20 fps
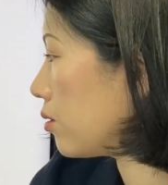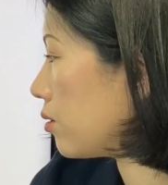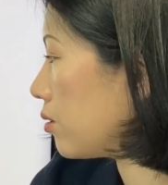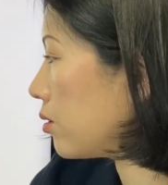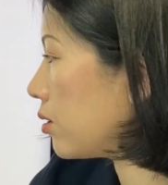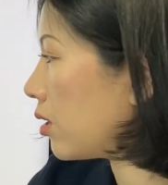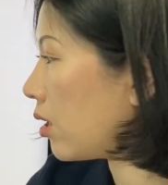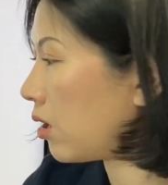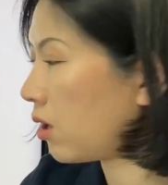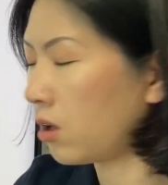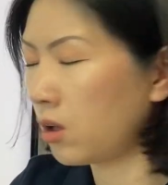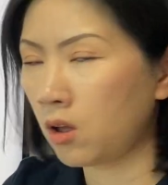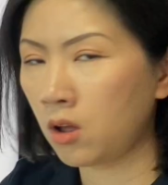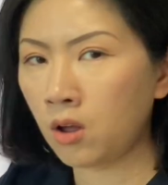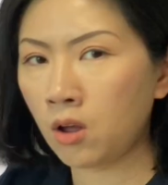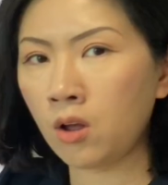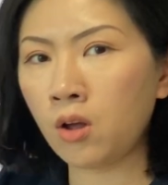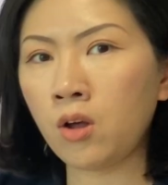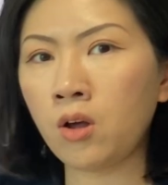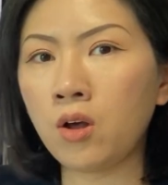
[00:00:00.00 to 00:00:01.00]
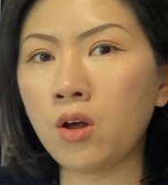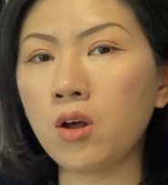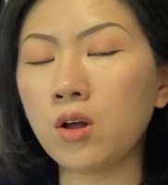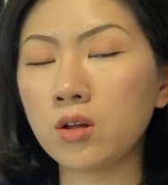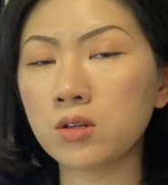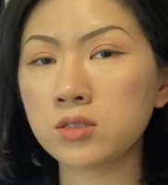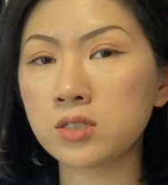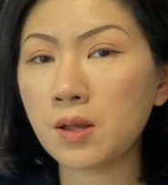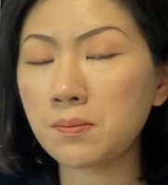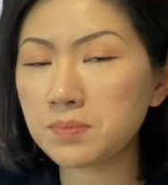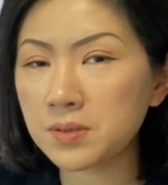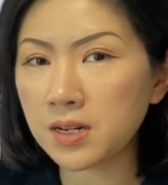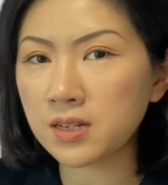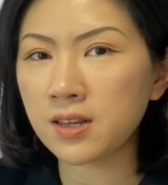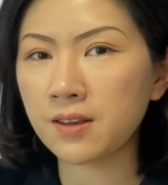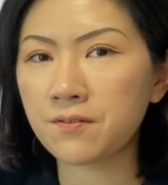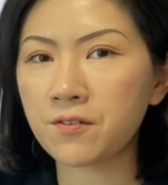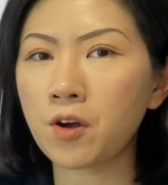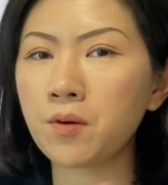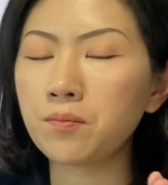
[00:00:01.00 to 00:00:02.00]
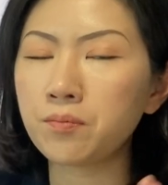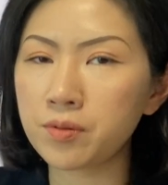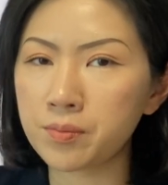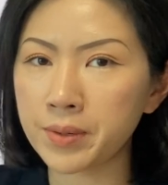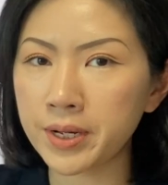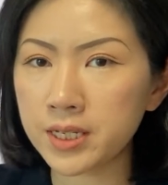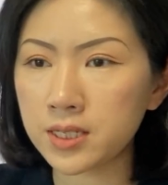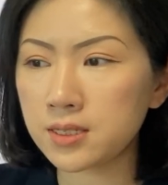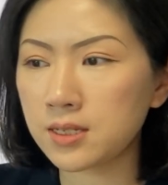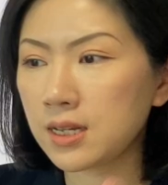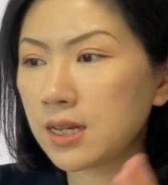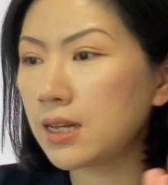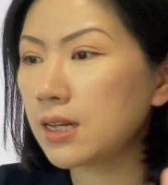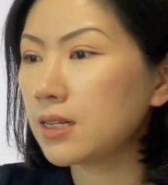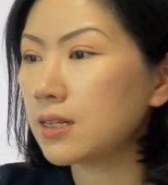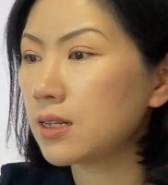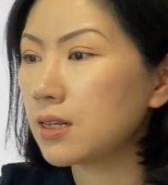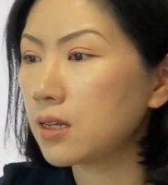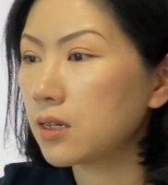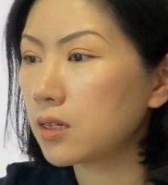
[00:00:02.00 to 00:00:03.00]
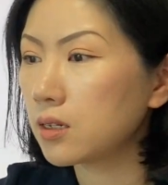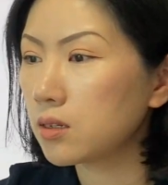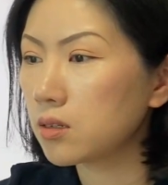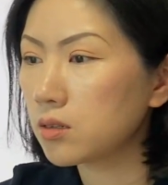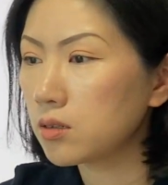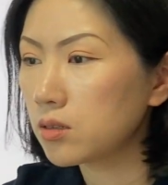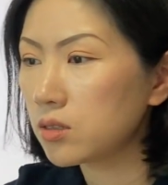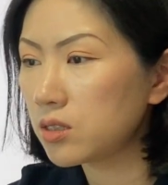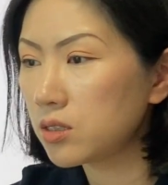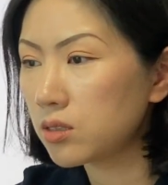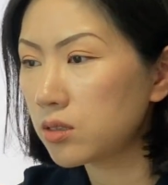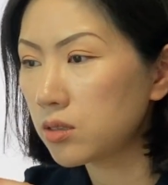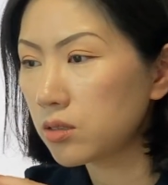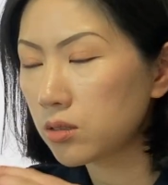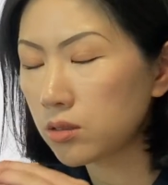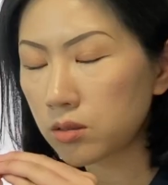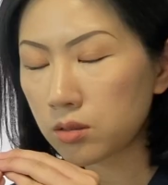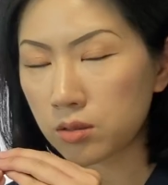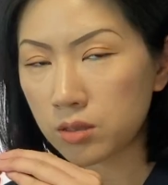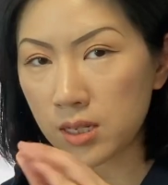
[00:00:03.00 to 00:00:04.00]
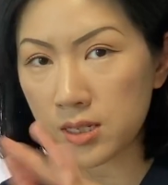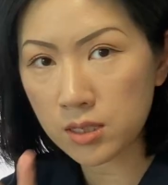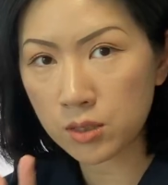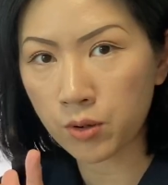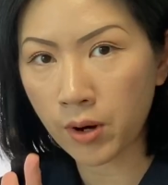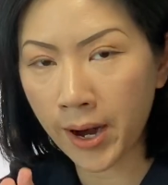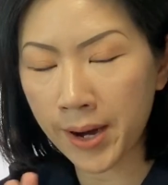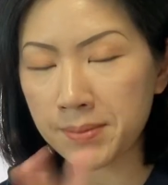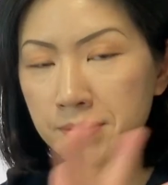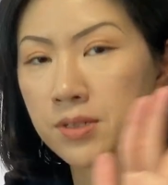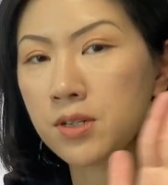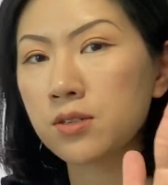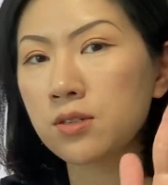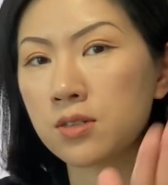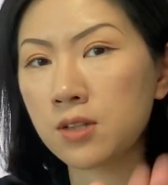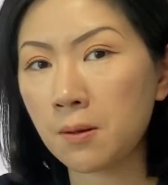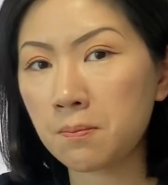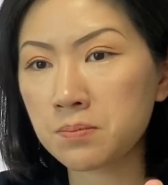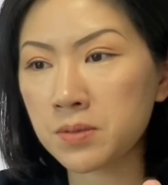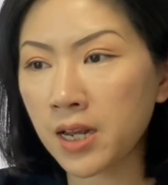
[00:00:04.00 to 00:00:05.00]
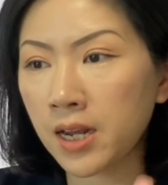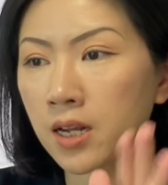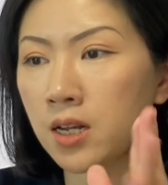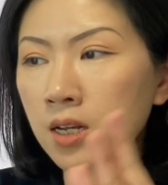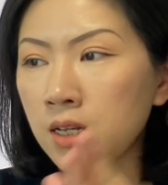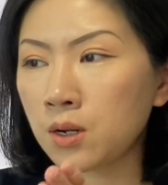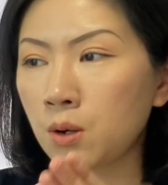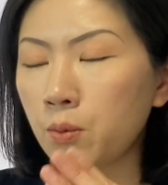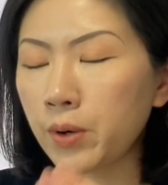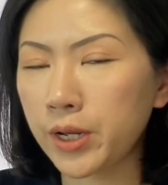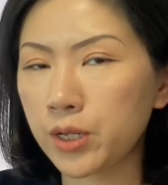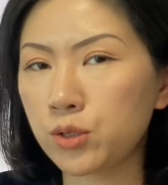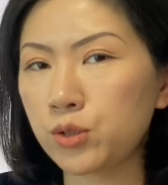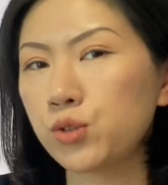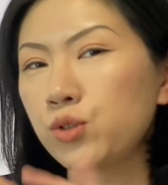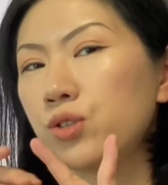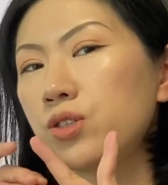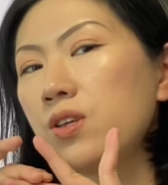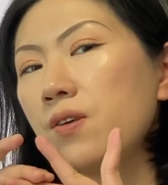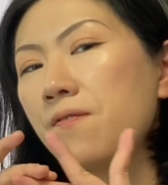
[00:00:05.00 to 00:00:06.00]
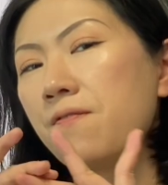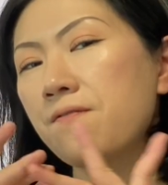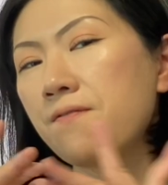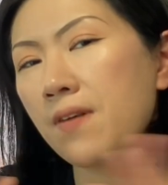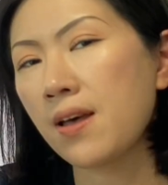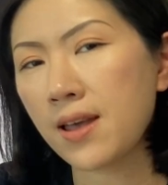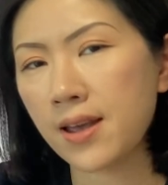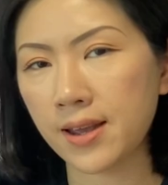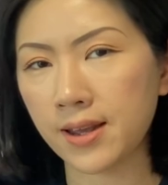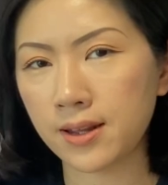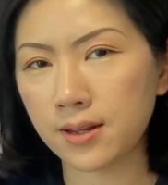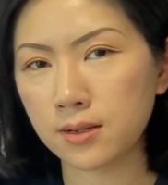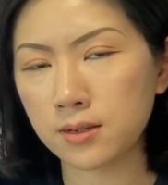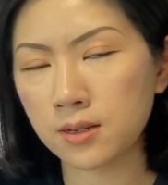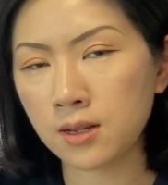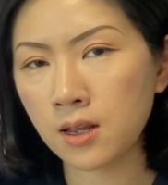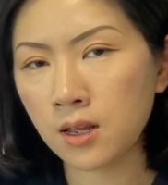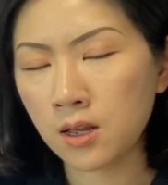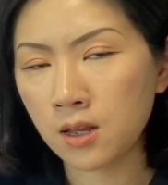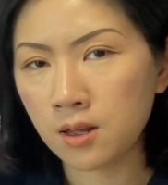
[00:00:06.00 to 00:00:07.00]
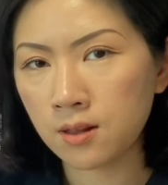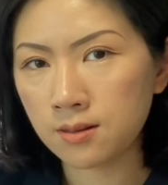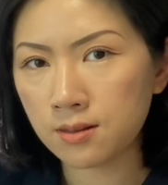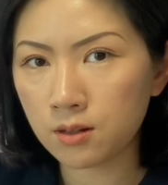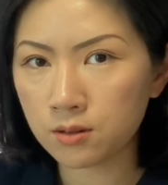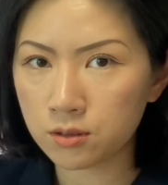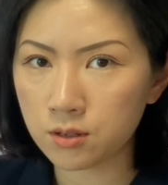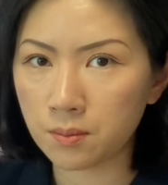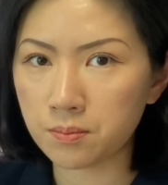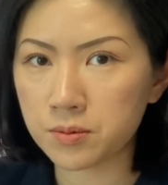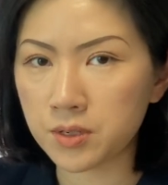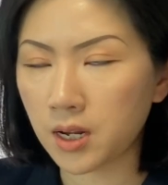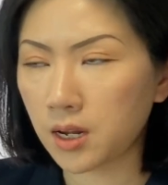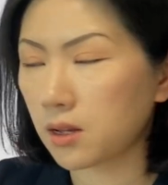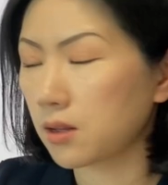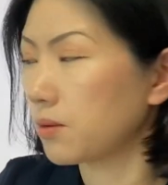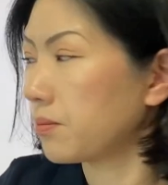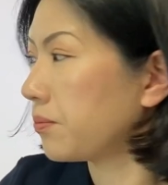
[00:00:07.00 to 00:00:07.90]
the subjective complement describes the subject in a way to define the subject.